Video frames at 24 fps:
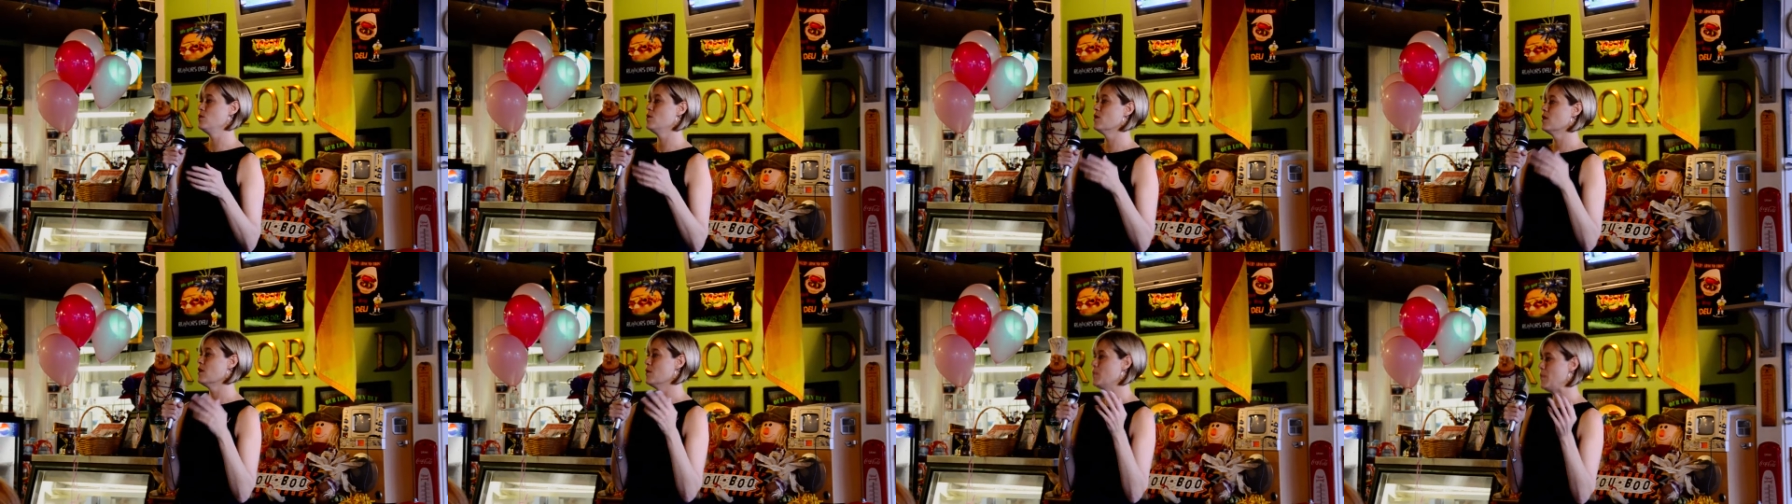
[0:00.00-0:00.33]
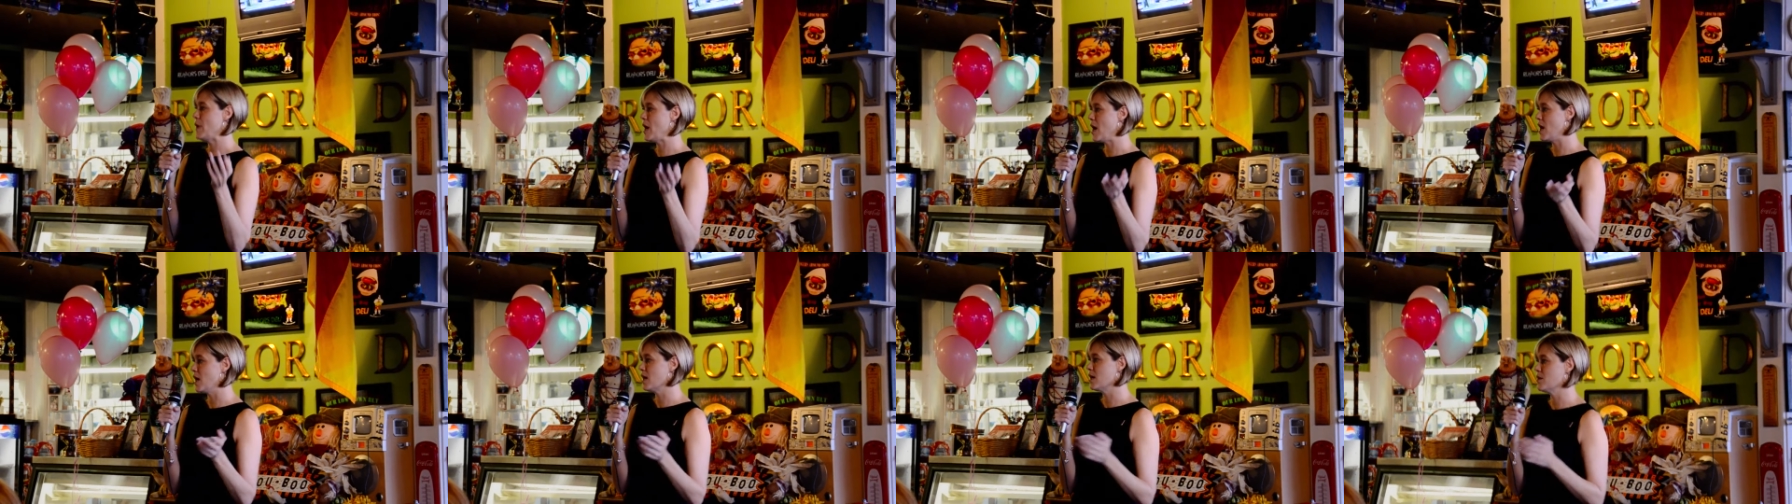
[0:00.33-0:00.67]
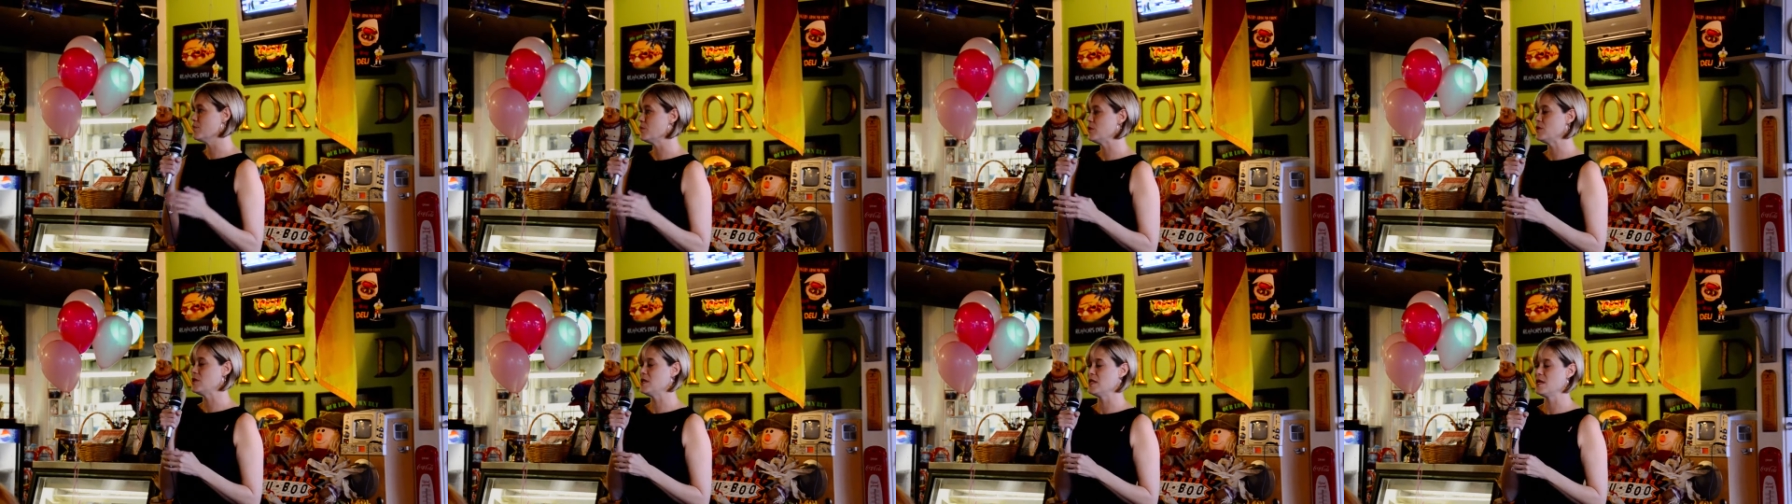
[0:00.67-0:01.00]
or a park or
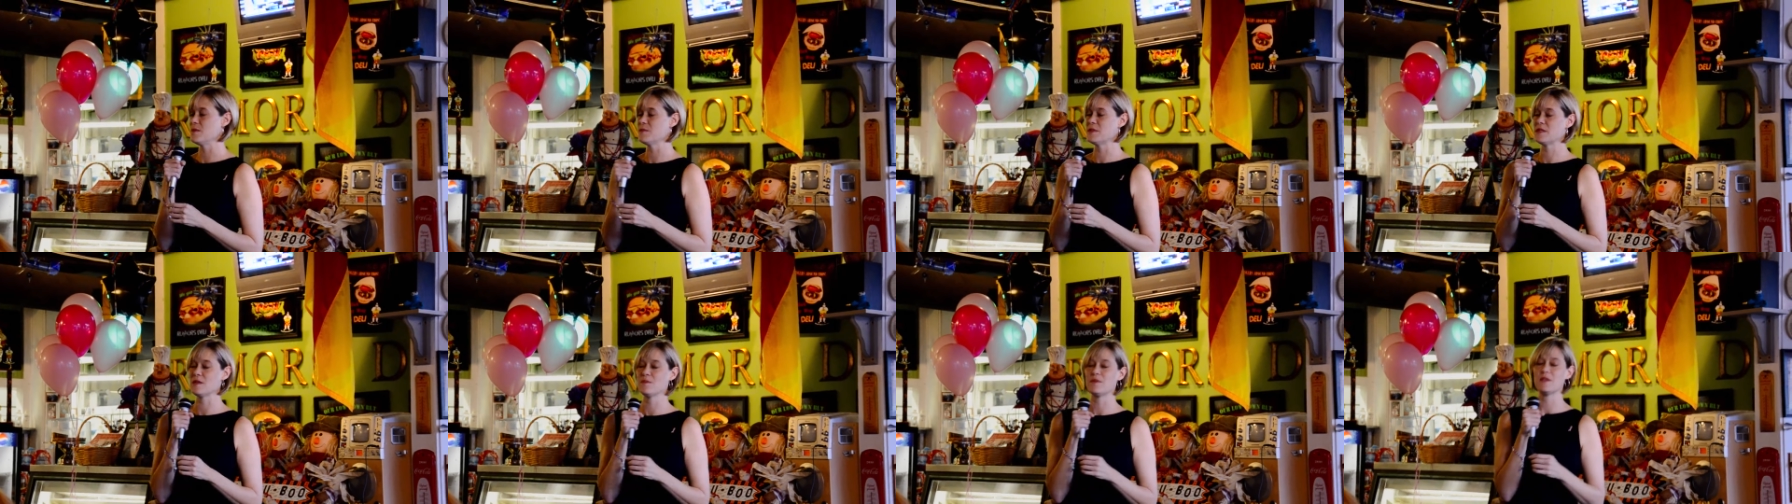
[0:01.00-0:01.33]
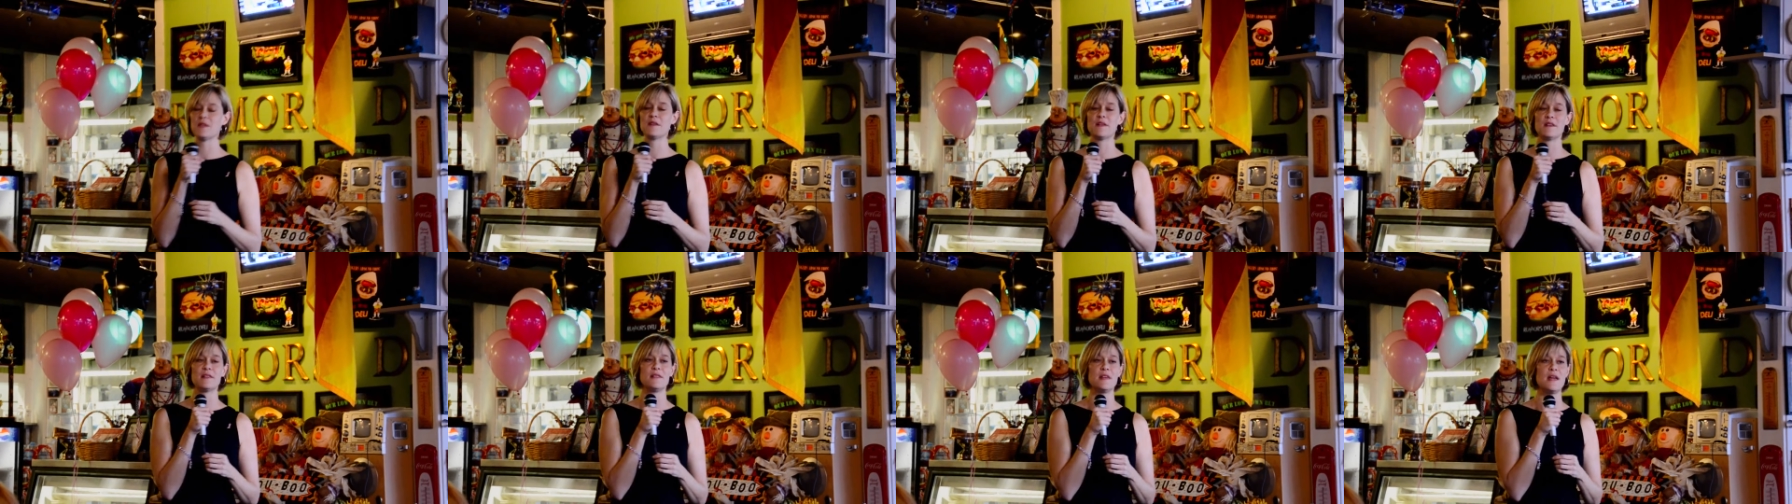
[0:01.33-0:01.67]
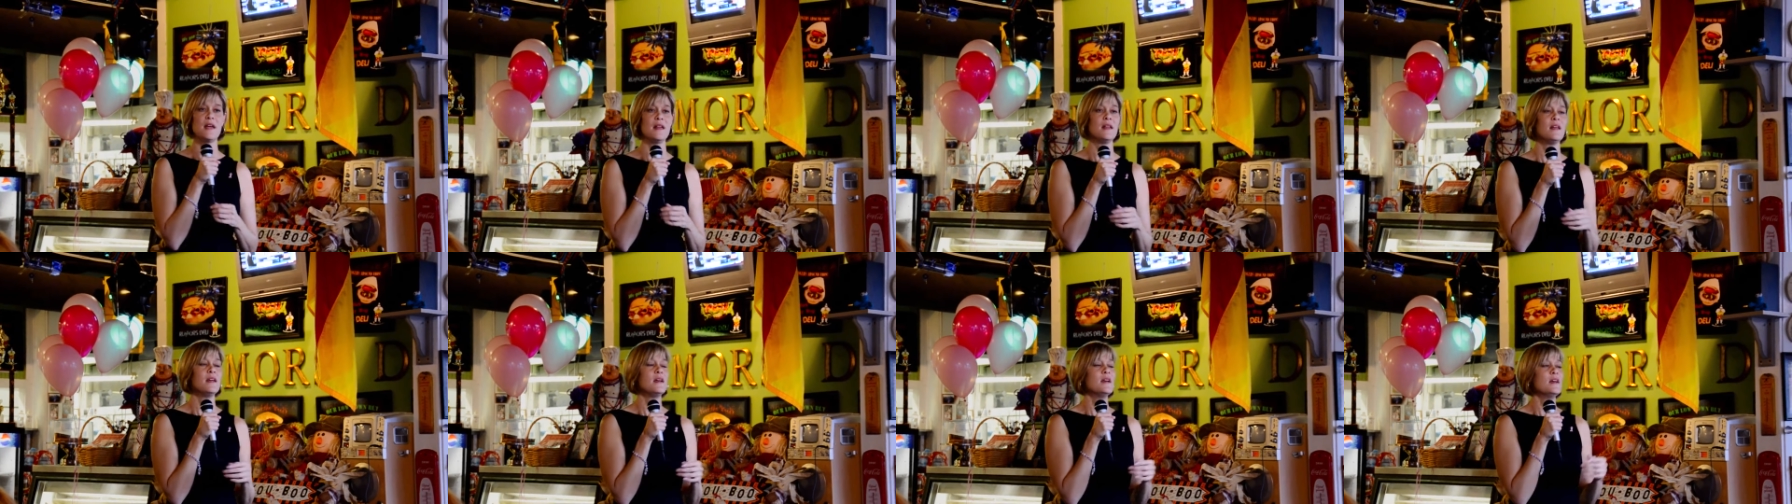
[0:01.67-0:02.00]
museum, something like
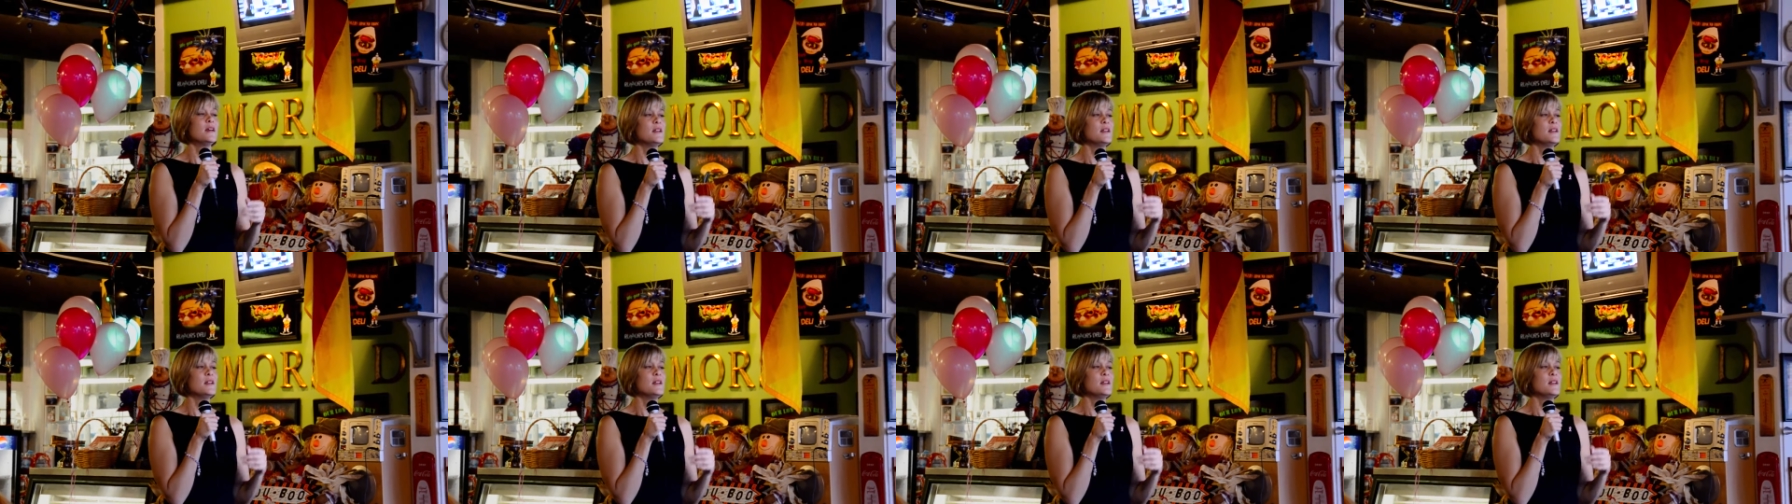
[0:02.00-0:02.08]
that.